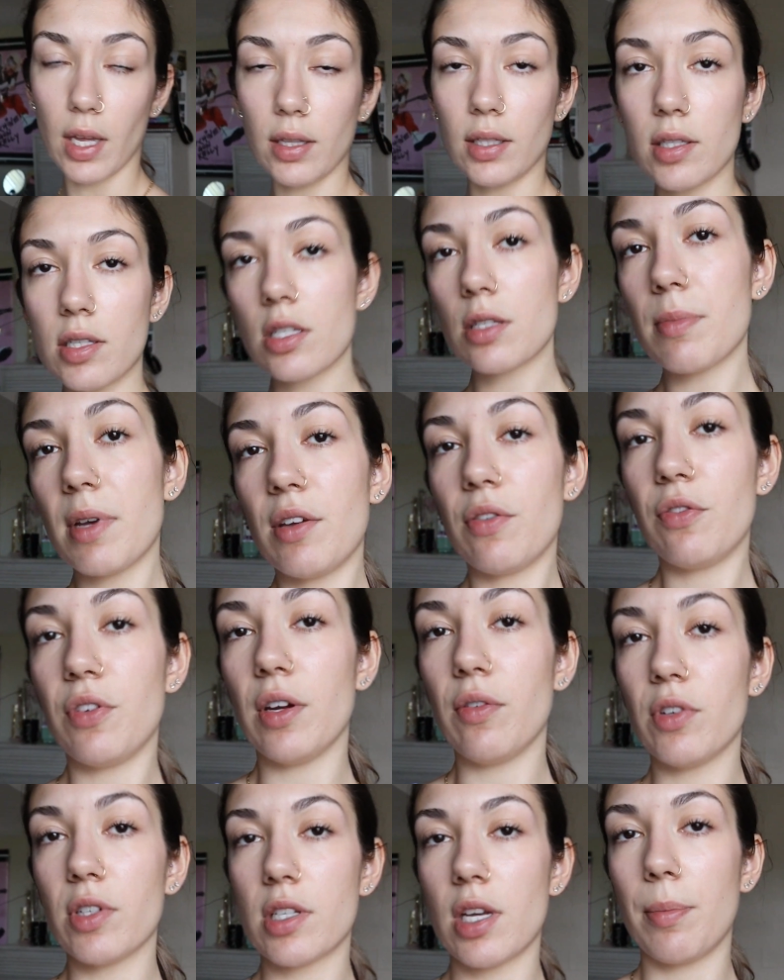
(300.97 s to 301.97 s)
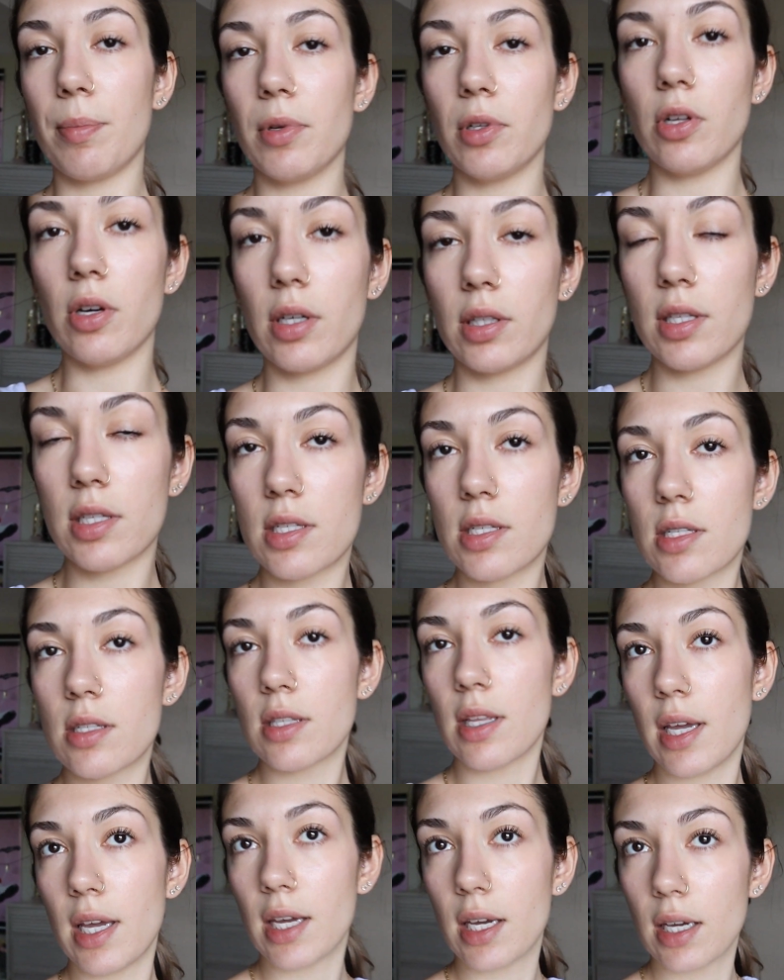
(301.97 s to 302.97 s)
this is my favorite type of look this
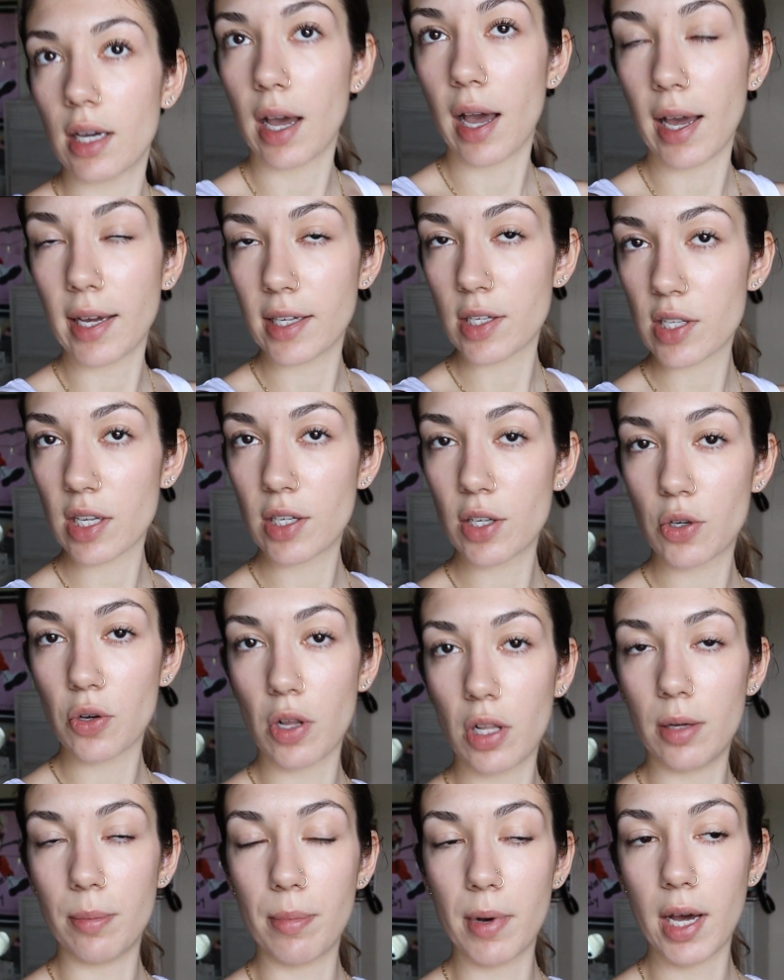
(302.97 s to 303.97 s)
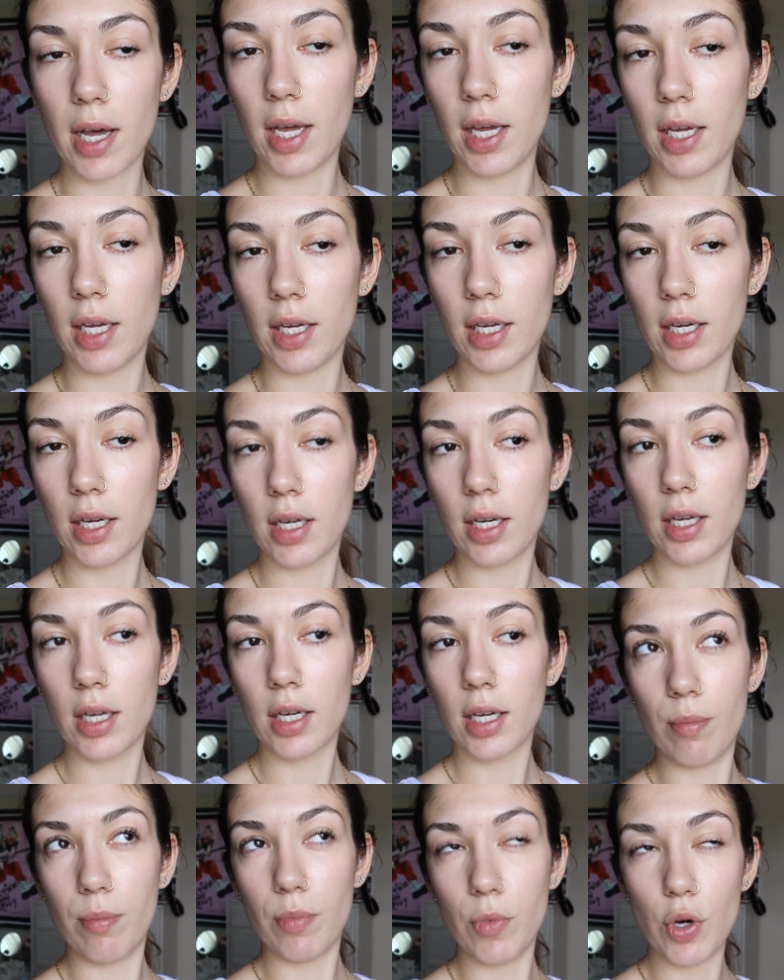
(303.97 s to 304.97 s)
is like i guess i could call it my
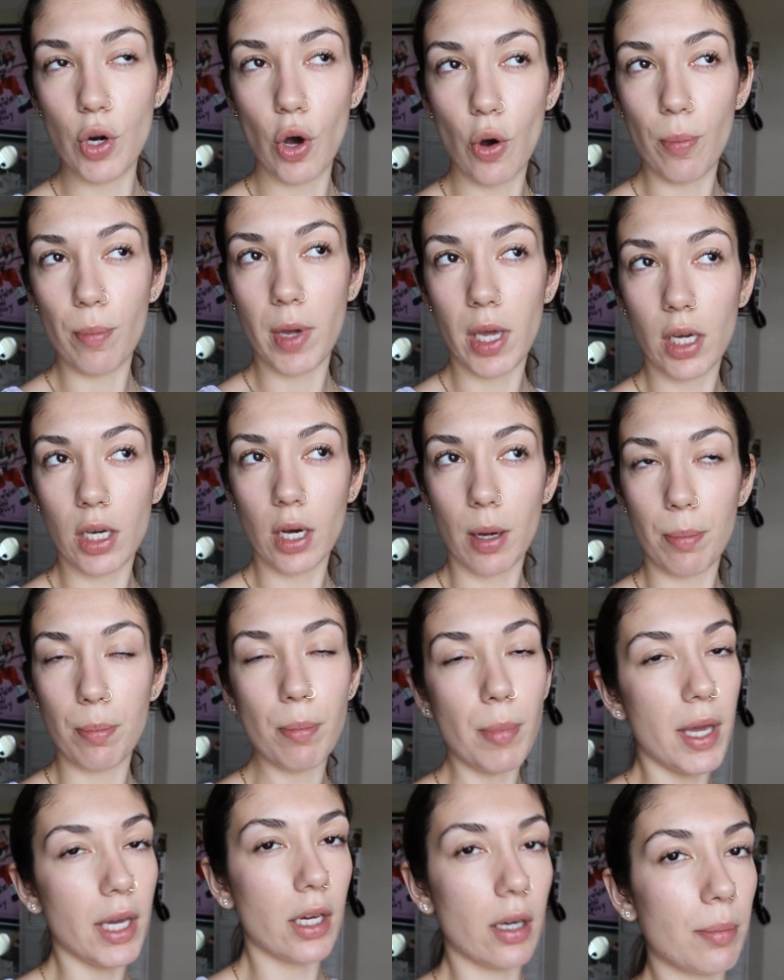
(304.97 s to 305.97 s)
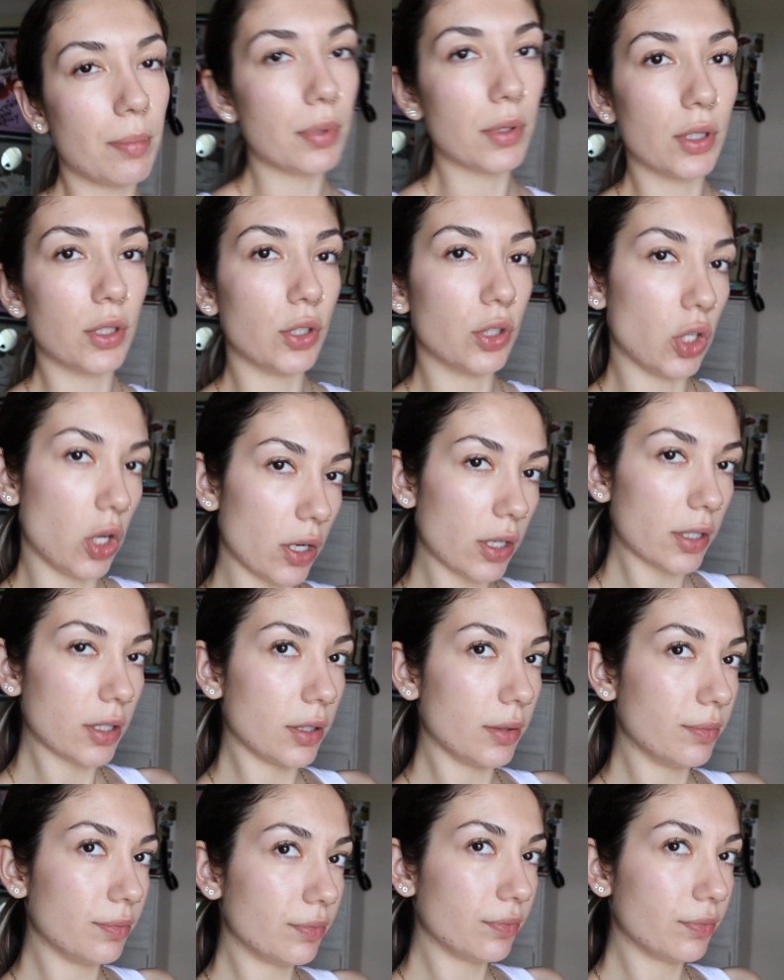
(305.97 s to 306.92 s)
no makeup makeup look